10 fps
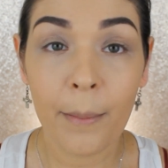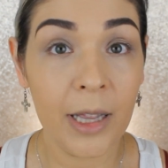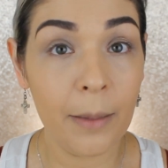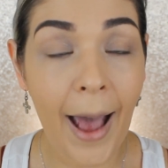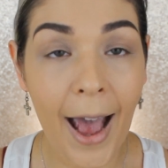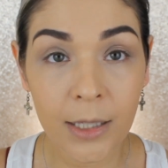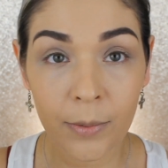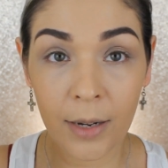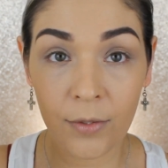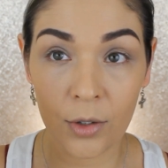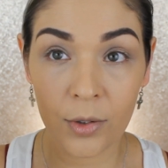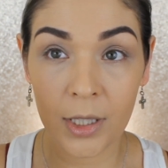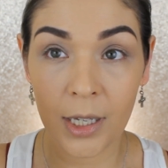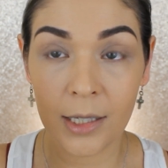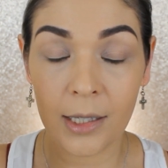But in the past when I've
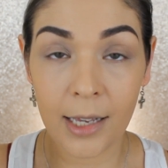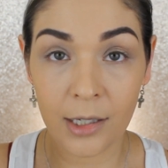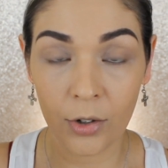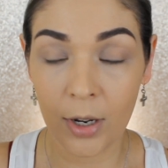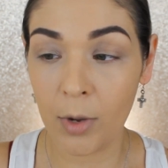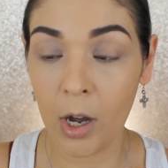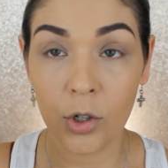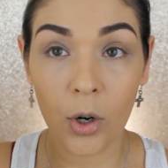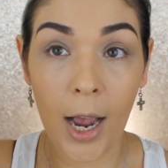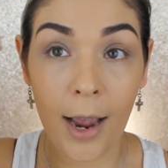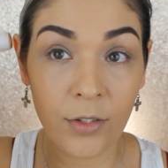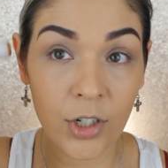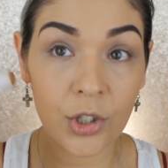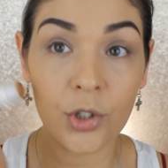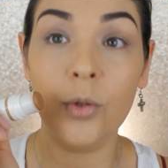used this as a cream contour, I've
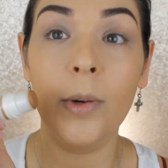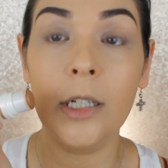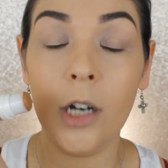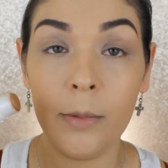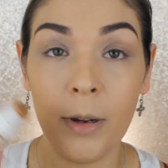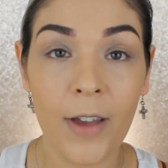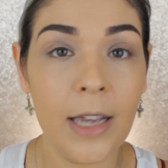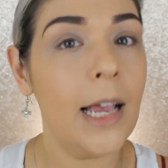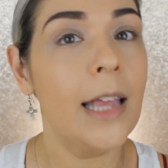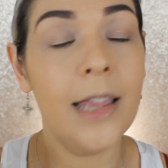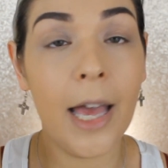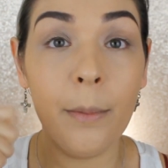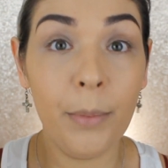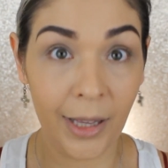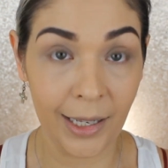just streaked it onto my face and
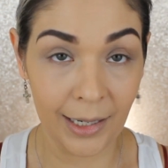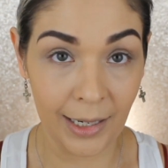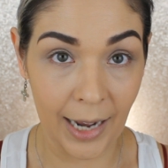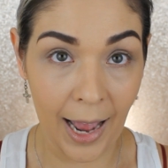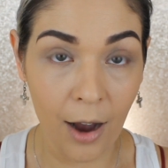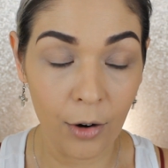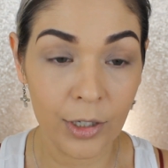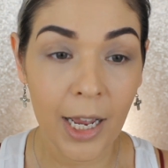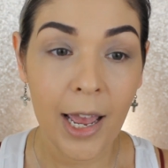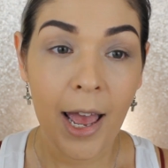then blended blended it out.